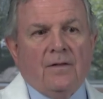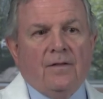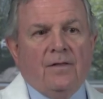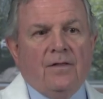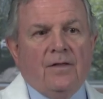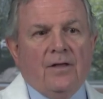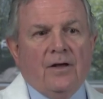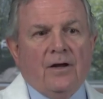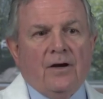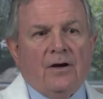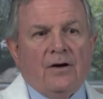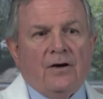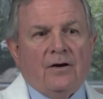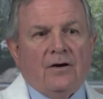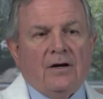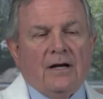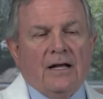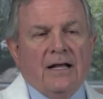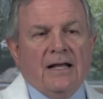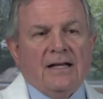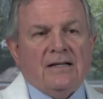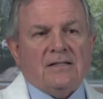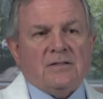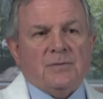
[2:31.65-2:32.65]
There
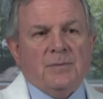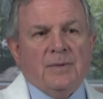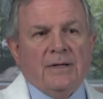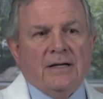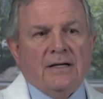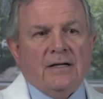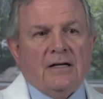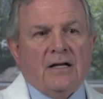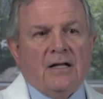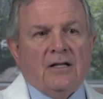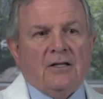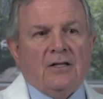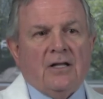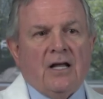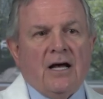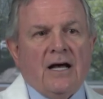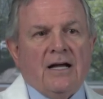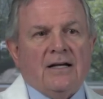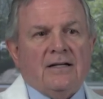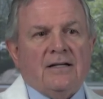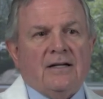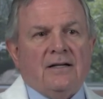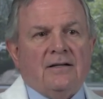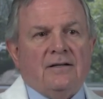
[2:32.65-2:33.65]
has been a
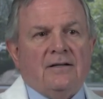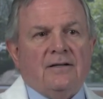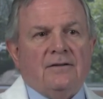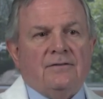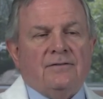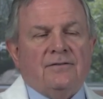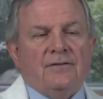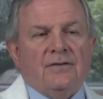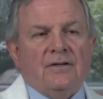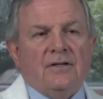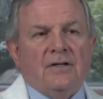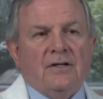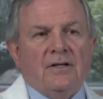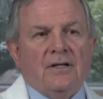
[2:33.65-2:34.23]
lot of